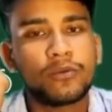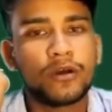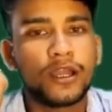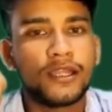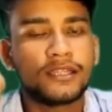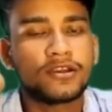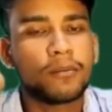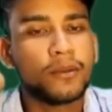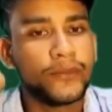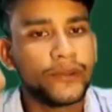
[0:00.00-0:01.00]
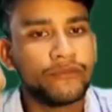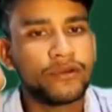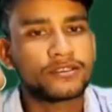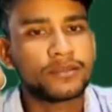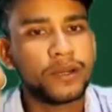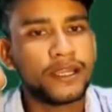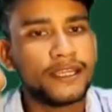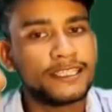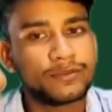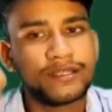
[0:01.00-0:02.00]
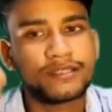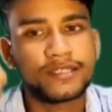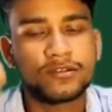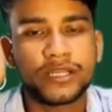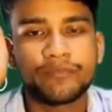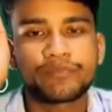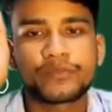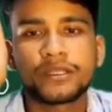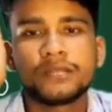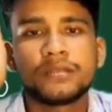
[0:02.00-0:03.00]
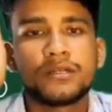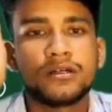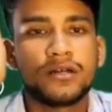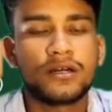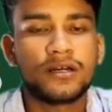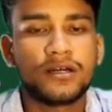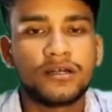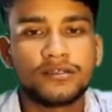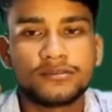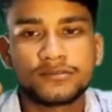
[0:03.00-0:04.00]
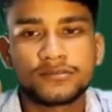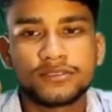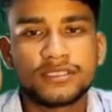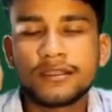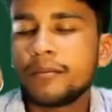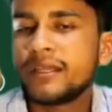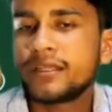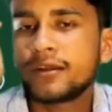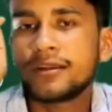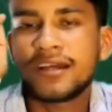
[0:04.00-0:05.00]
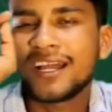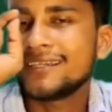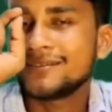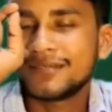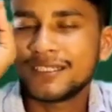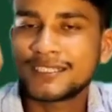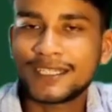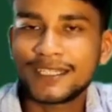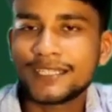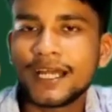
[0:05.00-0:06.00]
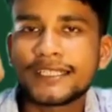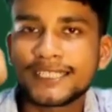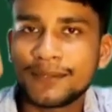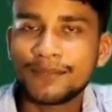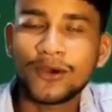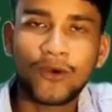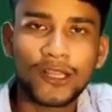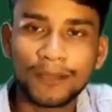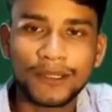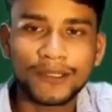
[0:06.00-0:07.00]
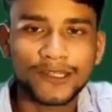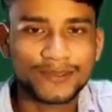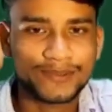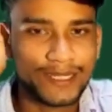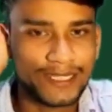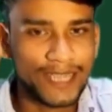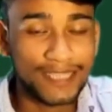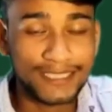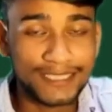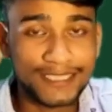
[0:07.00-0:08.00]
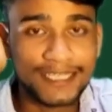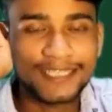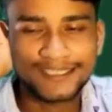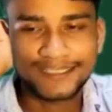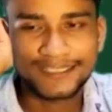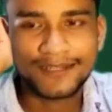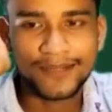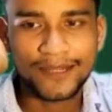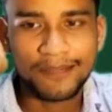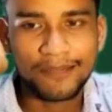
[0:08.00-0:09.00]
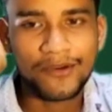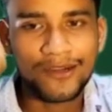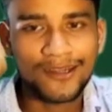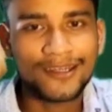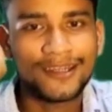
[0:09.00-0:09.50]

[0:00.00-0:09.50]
in complementary function by inspection. Okay, so this is a method. I say that I skip all the methods, but I think this is a very important